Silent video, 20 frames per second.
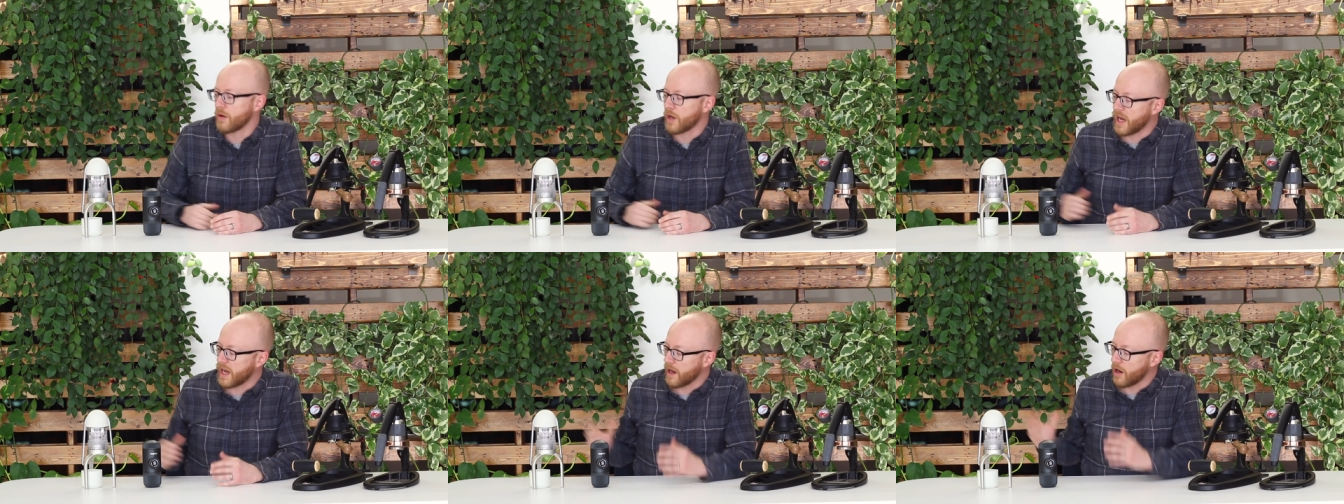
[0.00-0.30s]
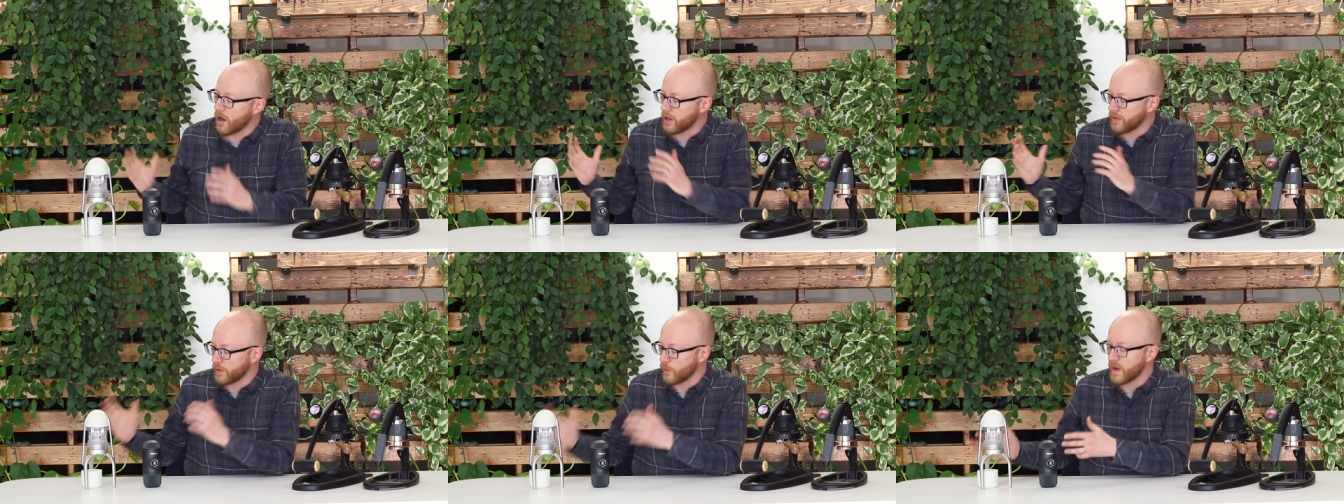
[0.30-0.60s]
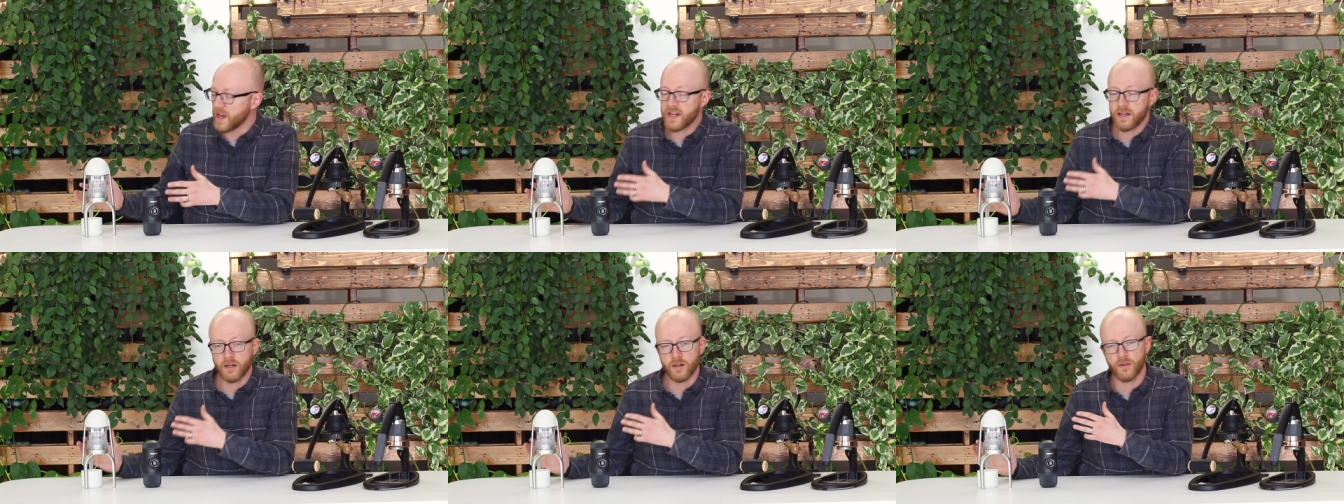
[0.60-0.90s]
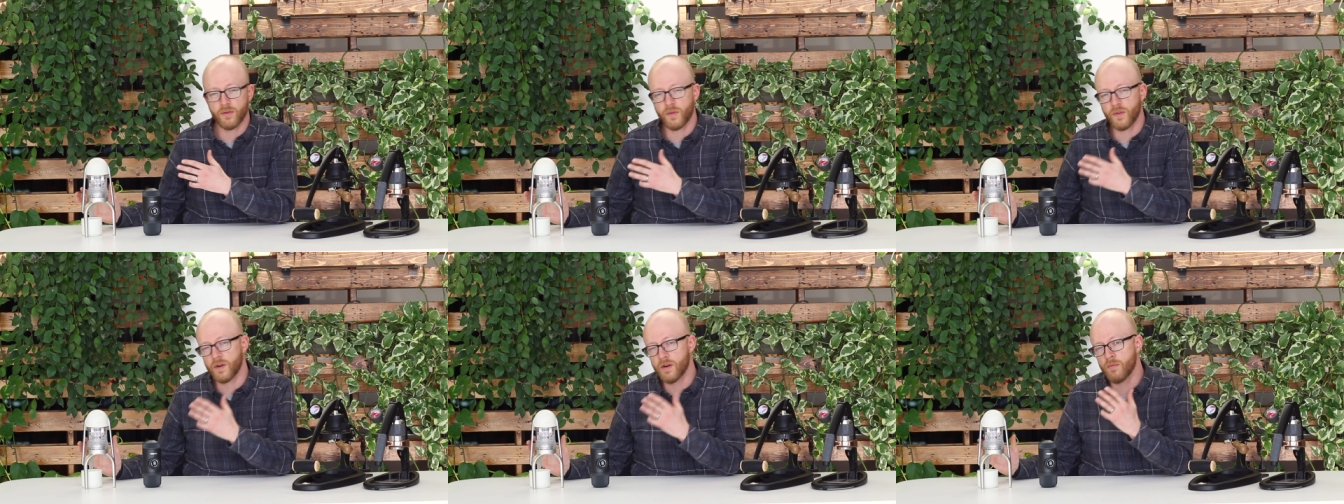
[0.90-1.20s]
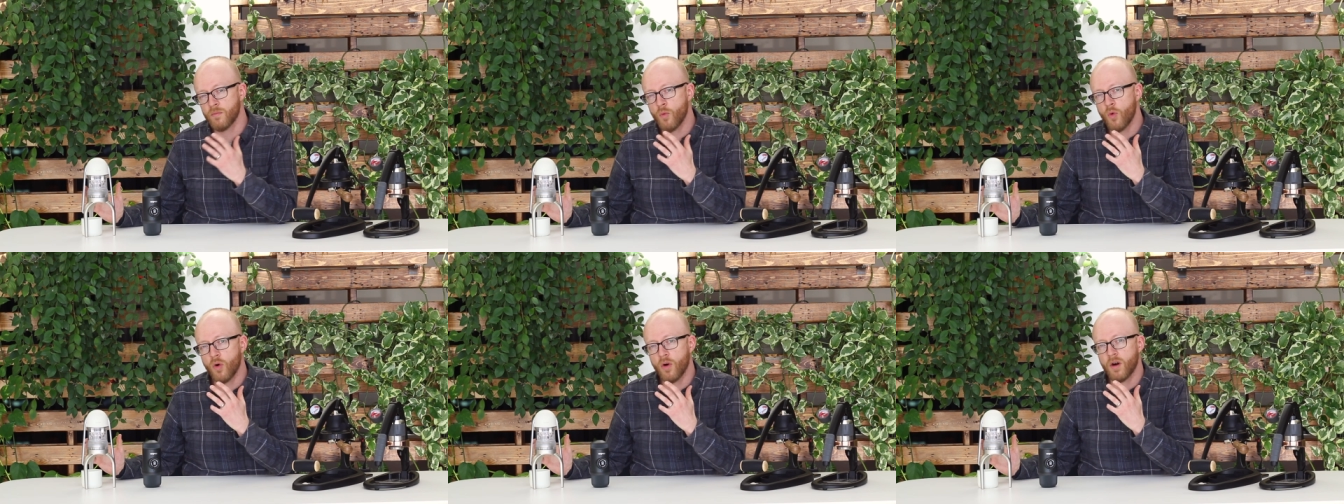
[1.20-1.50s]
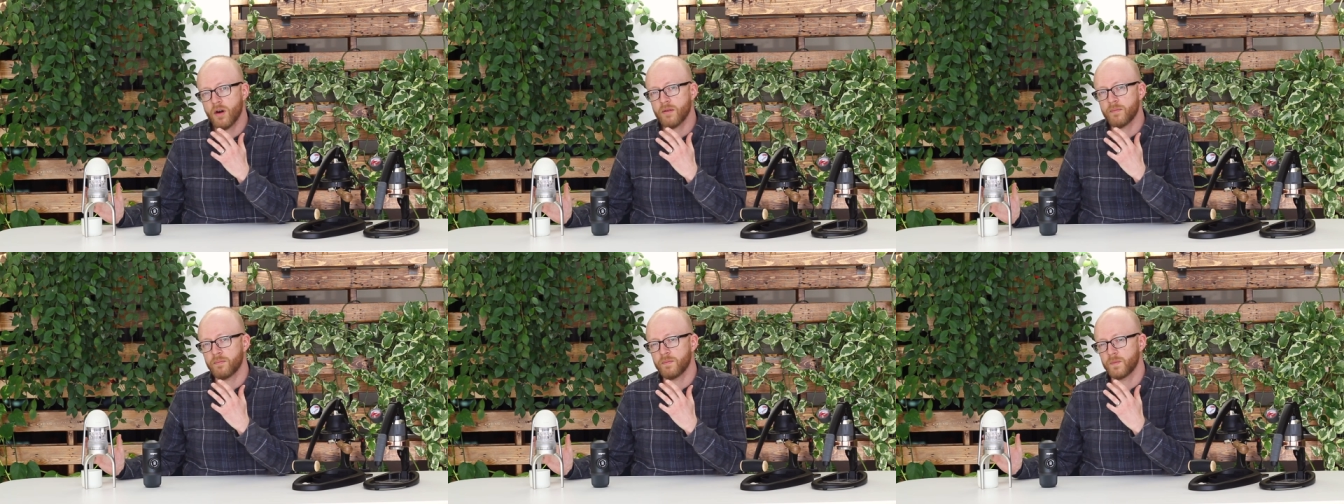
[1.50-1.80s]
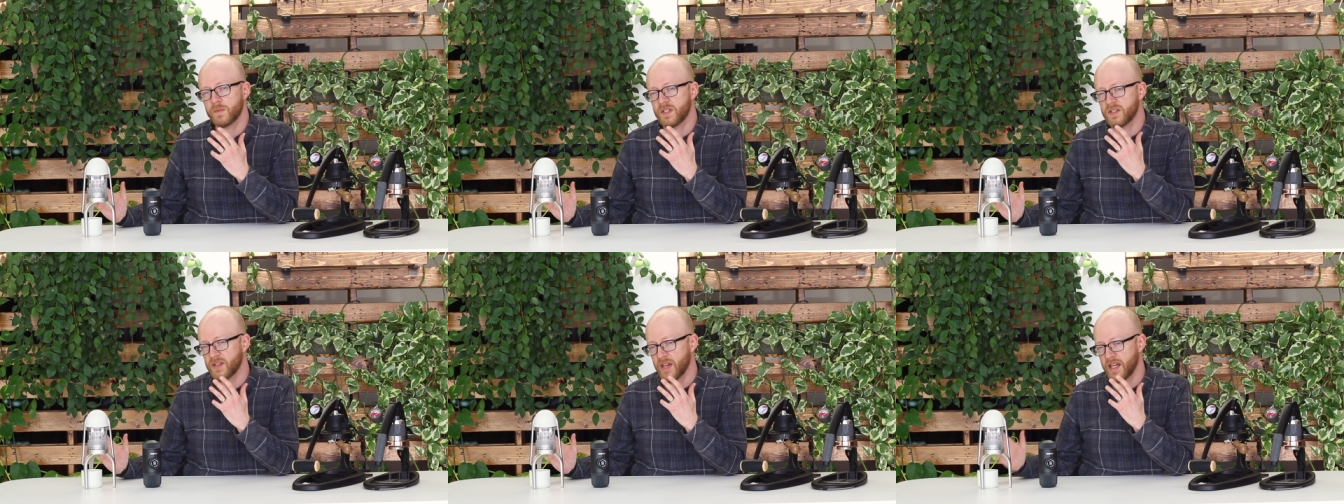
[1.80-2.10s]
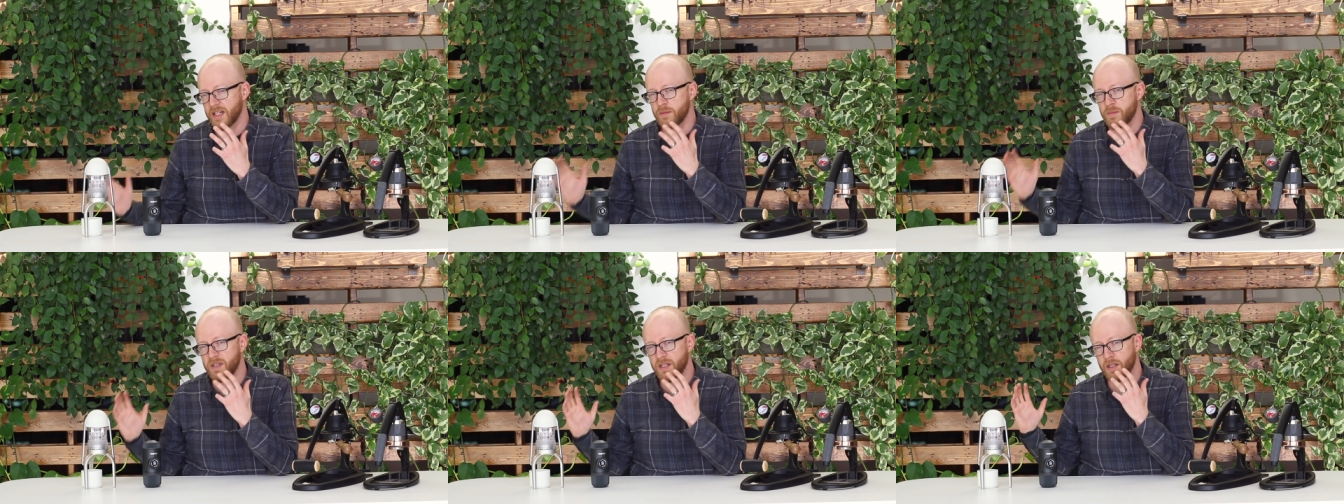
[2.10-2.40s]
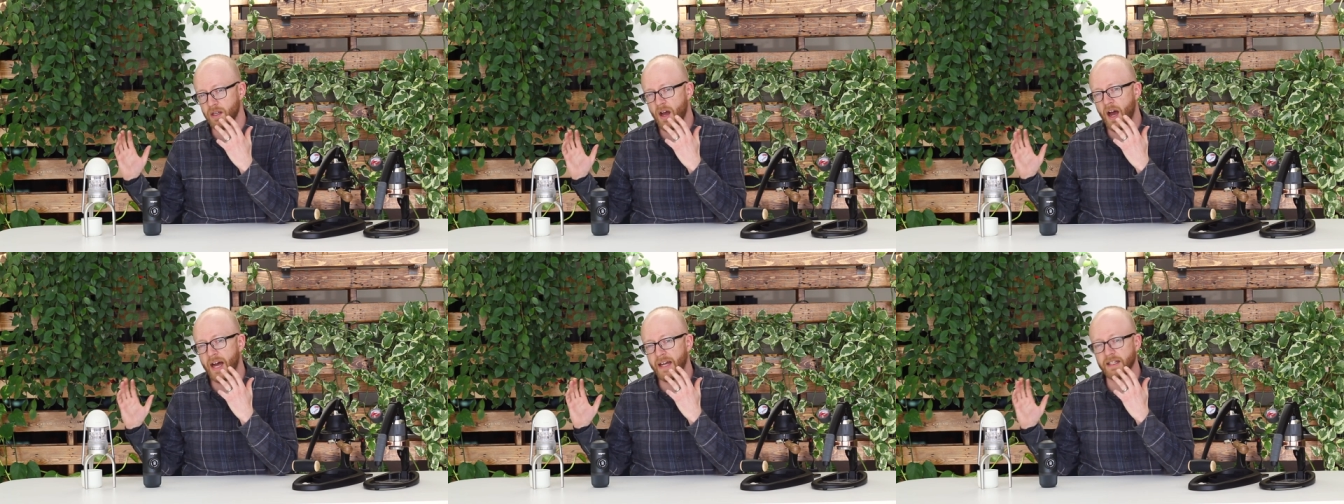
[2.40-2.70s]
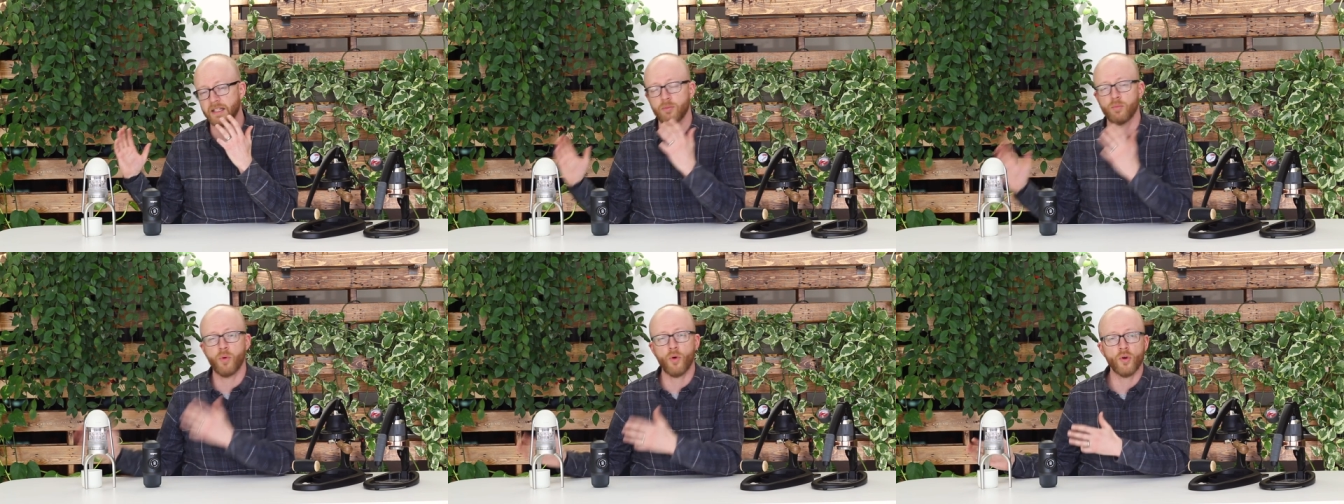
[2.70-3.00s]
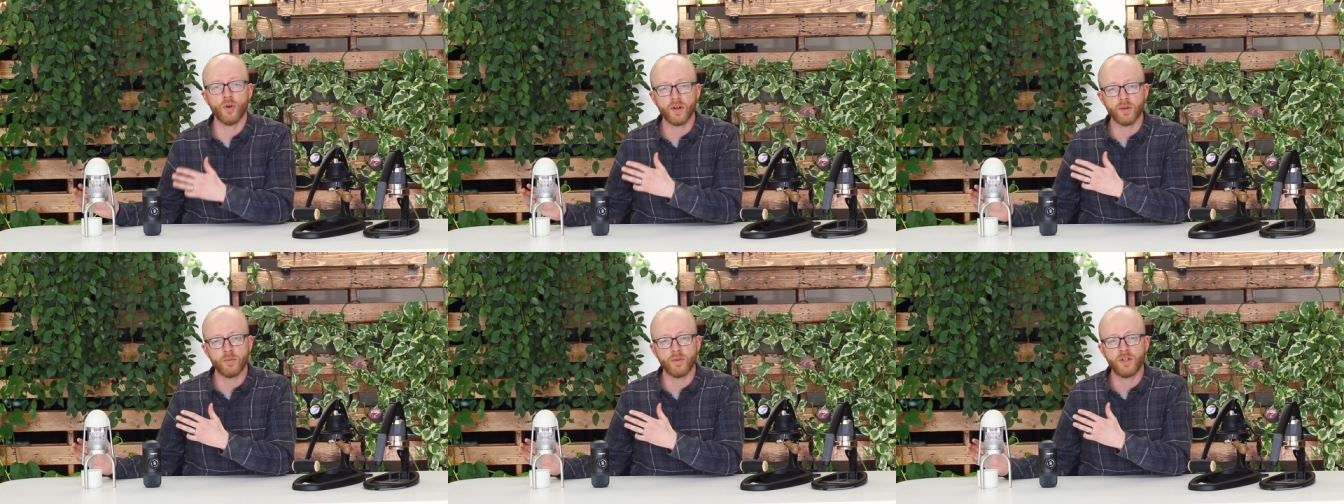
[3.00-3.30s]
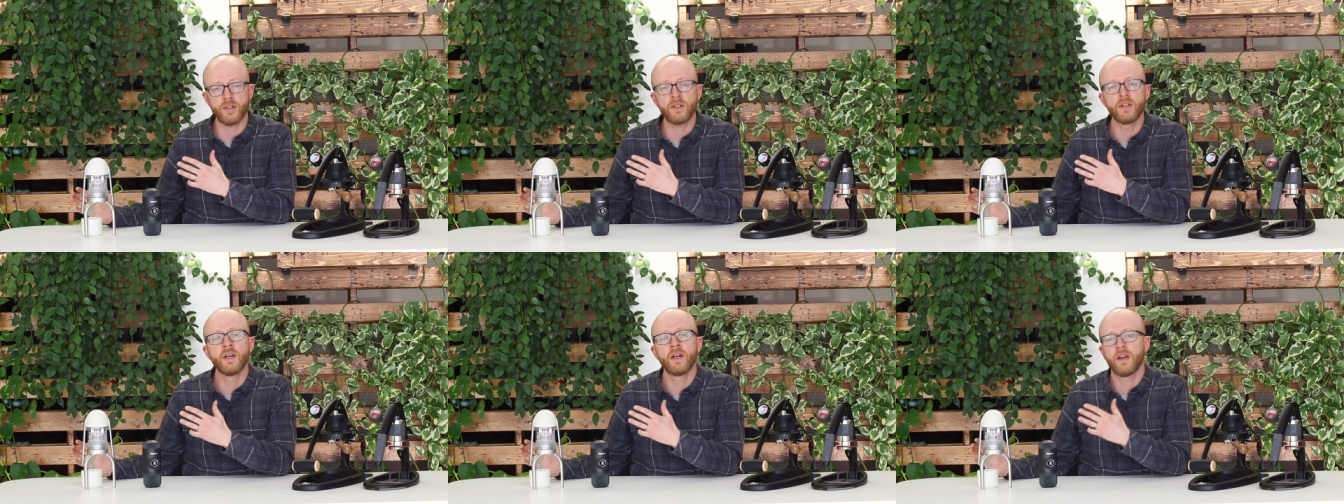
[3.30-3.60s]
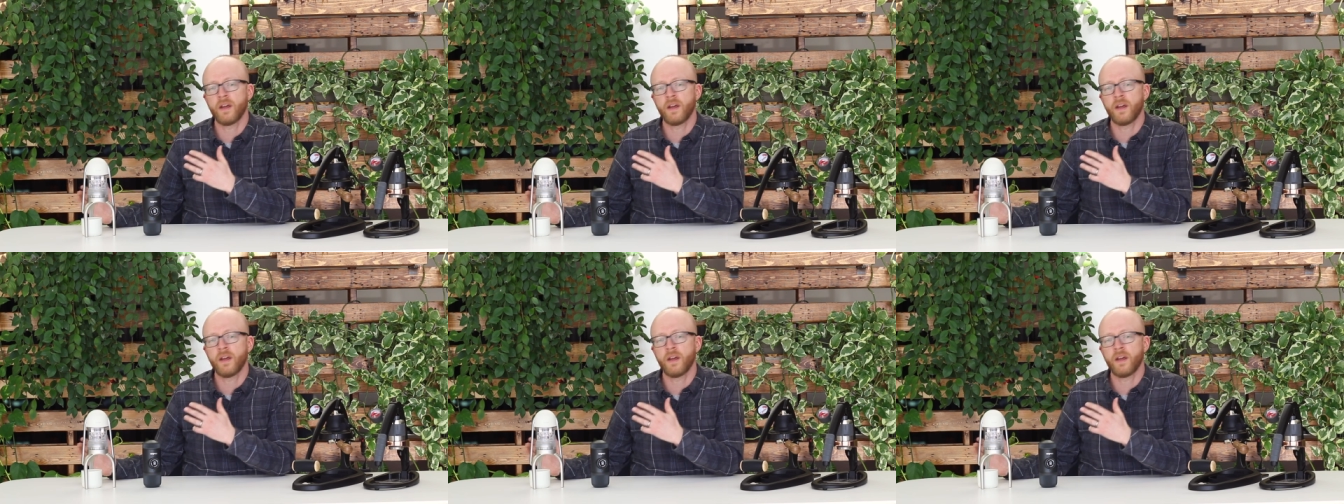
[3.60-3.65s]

uh, on the right here, they're more designed to be highly portable.